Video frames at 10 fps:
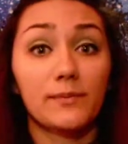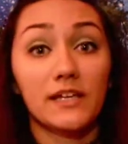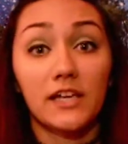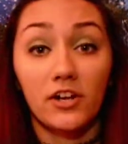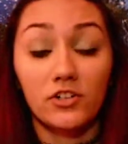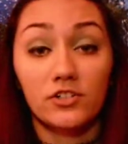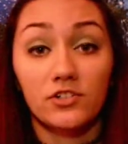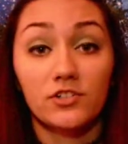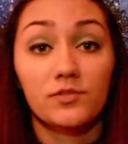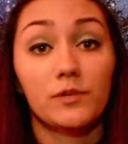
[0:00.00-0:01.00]

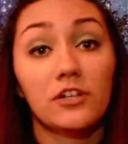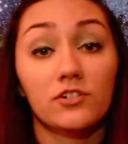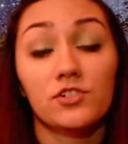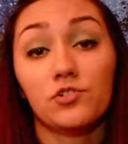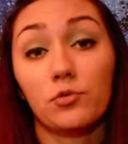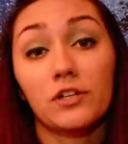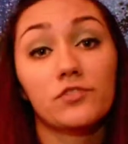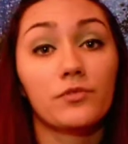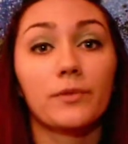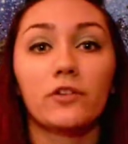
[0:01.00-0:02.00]
characters. We heard stories
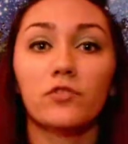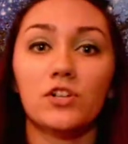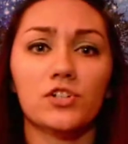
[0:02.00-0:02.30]
from like Russia